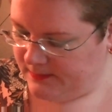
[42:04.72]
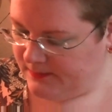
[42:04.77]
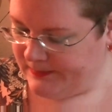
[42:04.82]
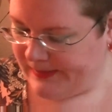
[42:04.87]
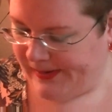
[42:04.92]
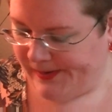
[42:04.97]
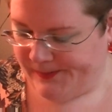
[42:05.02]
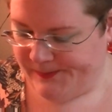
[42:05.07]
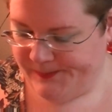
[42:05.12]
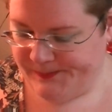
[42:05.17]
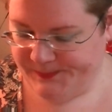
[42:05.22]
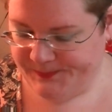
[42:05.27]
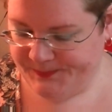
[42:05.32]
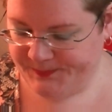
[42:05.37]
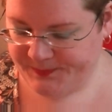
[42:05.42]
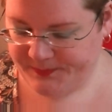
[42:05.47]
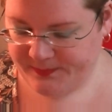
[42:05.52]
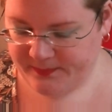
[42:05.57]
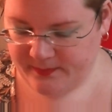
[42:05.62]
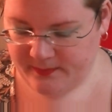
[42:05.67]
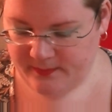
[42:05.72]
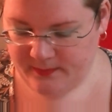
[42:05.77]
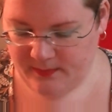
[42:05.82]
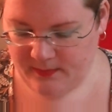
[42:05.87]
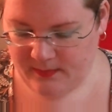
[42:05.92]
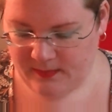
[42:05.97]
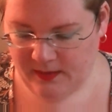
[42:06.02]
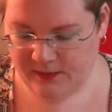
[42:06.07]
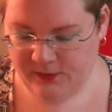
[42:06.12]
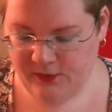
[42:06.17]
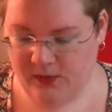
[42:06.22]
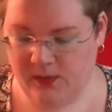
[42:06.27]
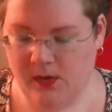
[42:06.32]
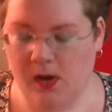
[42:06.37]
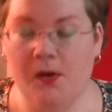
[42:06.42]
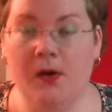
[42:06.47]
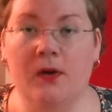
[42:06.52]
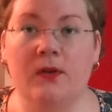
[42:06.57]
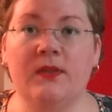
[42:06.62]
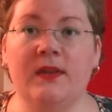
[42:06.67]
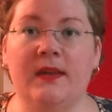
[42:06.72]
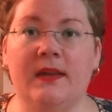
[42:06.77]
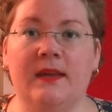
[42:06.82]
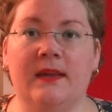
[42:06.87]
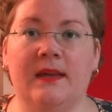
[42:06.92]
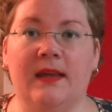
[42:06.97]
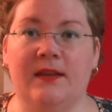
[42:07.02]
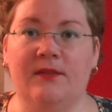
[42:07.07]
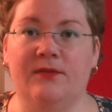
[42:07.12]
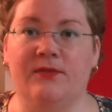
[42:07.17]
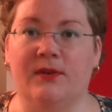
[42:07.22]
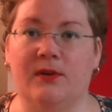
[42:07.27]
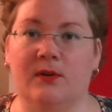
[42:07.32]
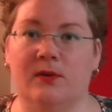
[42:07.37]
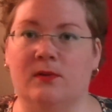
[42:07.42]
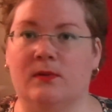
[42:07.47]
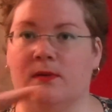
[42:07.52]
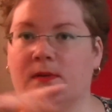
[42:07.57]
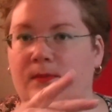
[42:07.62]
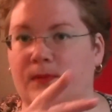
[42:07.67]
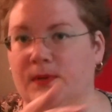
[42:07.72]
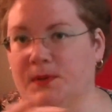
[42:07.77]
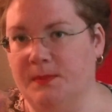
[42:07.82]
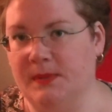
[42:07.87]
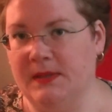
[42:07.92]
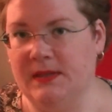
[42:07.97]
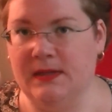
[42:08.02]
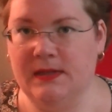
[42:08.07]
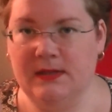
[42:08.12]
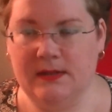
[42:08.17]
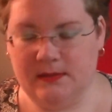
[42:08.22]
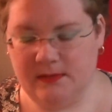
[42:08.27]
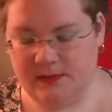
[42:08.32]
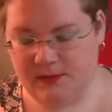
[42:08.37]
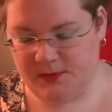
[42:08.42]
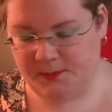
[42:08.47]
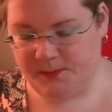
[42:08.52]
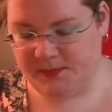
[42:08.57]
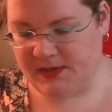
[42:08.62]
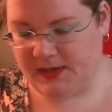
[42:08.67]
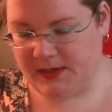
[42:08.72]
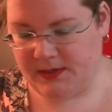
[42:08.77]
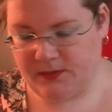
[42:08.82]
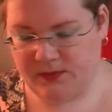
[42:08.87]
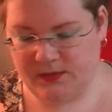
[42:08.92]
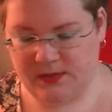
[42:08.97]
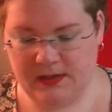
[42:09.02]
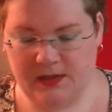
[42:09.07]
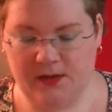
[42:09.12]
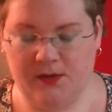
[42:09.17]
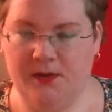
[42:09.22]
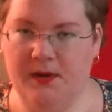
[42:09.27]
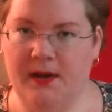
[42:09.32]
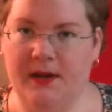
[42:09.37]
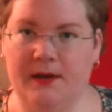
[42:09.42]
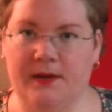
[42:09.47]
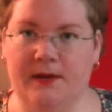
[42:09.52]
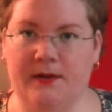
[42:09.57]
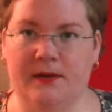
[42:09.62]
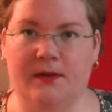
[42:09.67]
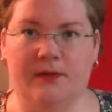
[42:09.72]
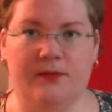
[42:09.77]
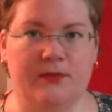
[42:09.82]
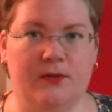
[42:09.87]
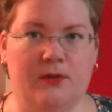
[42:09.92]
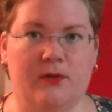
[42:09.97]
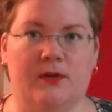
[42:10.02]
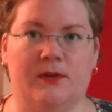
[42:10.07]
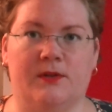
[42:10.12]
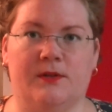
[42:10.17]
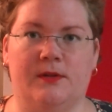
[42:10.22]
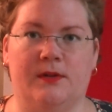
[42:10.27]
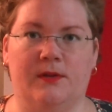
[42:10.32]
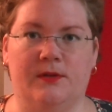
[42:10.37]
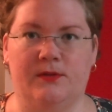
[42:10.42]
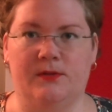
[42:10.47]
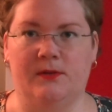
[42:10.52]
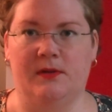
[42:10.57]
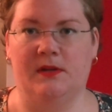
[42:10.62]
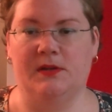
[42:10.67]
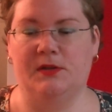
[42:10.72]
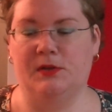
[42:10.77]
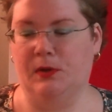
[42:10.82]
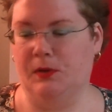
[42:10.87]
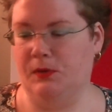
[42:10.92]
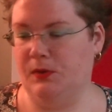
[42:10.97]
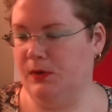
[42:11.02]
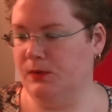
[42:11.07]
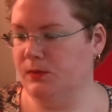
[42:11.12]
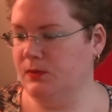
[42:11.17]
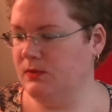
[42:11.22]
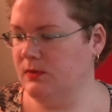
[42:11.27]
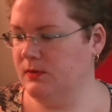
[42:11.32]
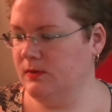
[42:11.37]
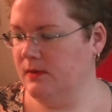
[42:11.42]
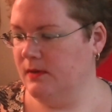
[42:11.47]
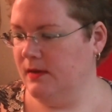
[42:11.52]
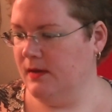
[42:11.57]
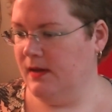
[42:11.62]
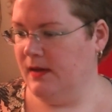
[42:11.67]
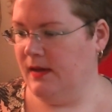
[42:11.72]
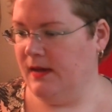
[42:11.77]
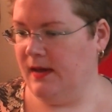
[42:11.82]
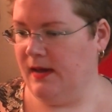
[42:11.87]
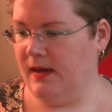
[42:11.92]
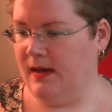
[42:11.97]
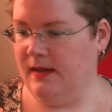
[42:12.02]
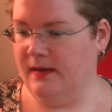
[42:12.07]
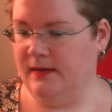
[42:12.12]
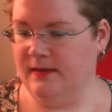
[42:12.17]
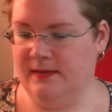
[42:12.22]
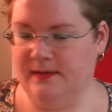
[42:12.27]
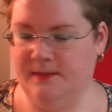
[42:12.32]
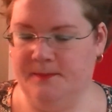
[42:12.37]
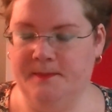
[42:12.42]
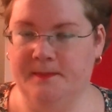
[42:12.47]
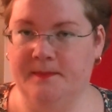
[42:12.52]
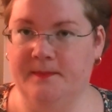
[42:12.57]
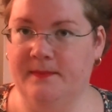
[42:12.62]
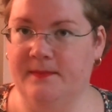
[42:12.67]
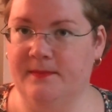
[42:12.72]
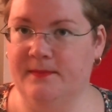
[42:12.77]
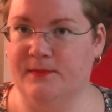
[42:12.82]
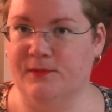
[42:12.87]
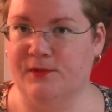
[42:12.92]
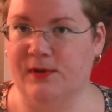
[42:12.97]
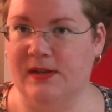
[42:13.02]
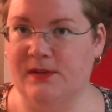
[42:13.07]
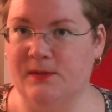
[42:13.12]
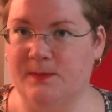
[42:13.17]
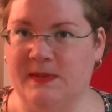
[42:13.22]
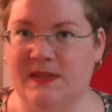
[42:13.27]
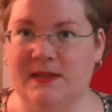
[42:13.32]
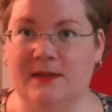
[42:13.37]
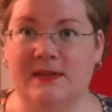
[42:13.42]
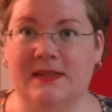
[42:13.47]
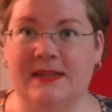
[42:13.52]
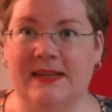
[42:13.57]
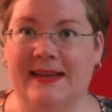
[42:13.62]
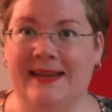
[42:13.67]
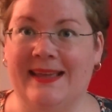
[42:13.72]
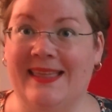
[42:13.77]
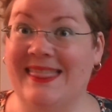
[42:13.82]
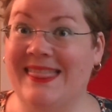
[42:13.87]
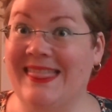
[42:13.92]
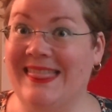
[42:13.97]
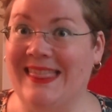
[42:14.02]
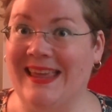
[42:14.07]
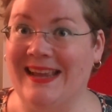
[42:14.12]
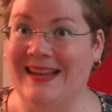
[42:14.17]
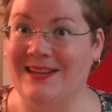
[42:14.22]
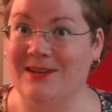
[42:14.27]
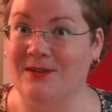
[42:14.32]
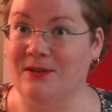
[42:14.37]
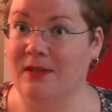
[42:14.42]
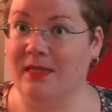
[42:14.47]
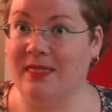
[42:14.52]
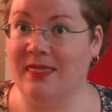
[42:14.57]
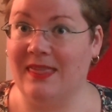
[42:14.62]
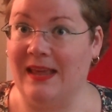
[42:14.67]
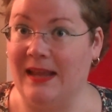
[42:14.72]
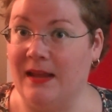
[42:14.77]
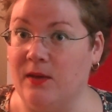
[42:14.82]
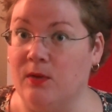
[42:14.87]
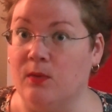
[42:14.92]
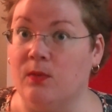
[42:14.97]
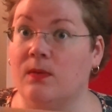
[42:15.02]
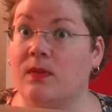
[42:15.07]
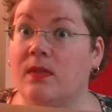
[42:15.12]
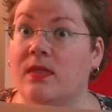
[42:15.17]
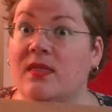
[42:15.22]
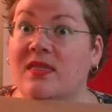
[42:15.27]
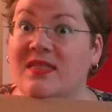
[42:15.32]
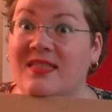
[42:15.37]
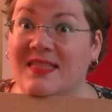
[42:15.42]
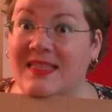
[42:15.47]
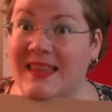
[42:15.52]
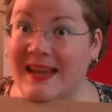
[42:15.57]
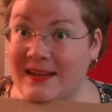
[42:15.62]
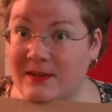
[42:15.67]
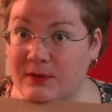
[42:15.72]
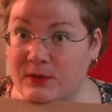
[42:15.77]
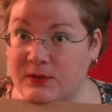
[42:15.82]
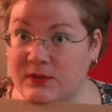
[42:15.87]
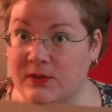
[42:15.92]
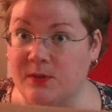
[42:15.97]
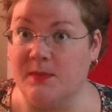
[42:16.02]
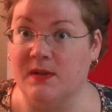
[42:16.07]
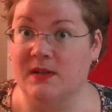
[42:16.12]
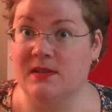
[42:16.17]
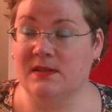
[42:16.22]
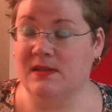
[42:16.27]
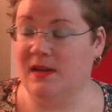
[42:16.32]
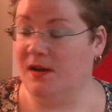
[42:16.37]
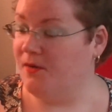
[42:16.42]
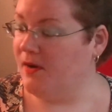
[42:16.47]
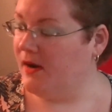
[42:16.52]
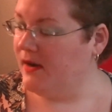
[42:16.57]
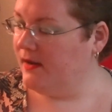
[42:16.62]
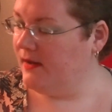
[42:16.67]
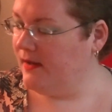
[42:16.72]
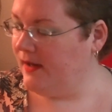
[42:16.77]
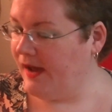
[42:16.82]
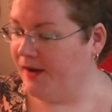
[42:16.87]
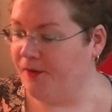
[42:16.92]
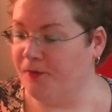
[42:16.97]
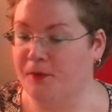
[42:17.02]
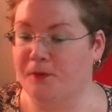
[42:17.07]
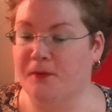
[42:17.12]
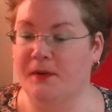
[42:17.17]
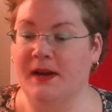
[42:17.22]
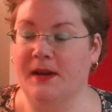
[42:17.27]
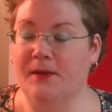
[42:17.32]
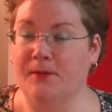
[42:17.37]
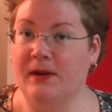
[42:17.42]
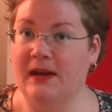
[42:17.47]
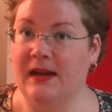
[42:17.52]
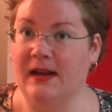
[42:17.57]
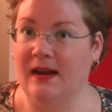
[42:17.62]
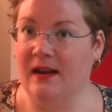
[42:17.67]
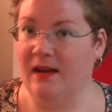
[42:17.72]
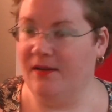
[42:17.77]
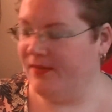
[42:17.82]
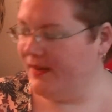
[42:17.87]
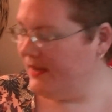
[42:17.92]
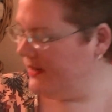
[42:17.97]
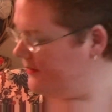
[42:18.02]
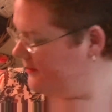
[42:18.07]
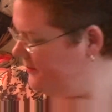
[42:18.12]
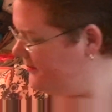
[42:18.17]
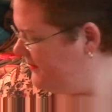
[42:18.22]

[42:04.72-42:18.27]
Well, so all the info will be in subtitles here, and of course also in the show notes. And rest me to say thank you so much, Sarah. I really, really love it.